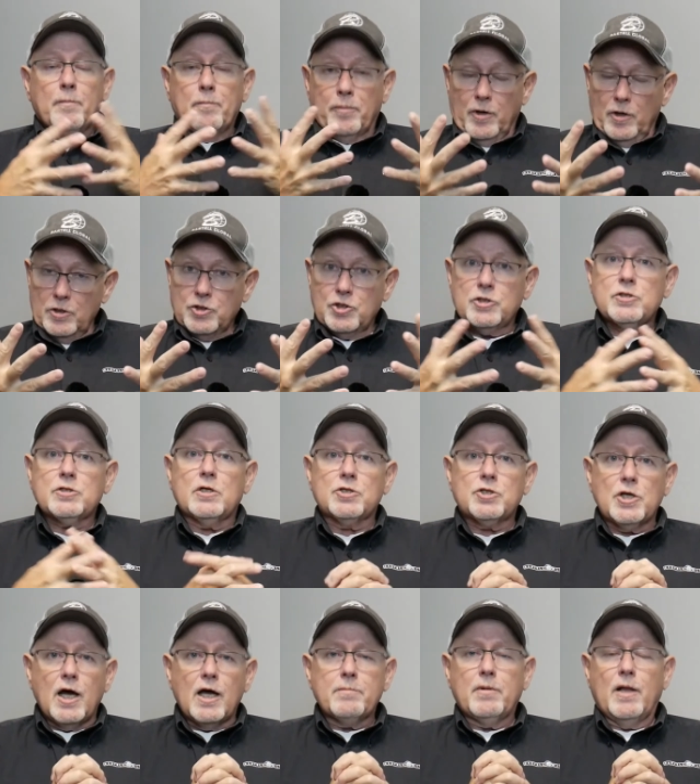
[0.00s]
purchase a
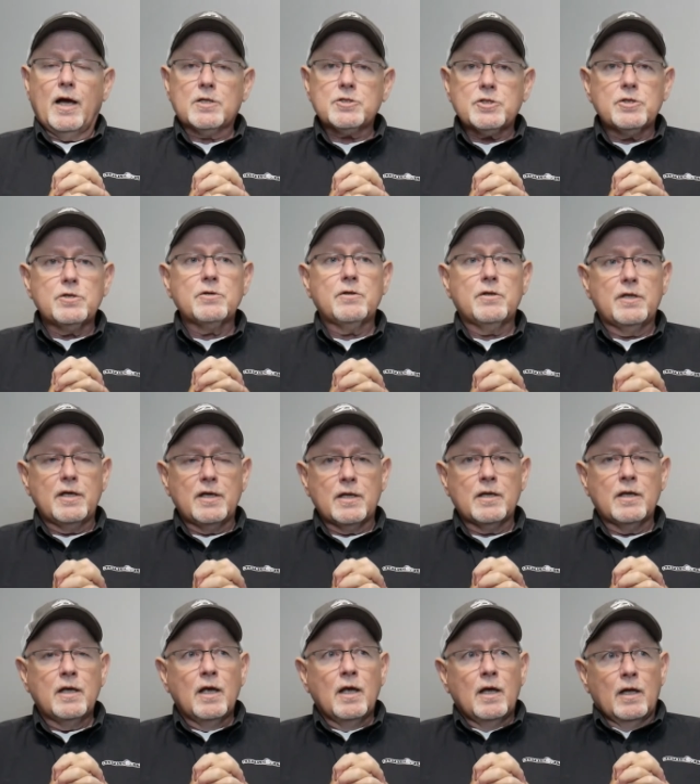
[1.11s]
Shotblaster, then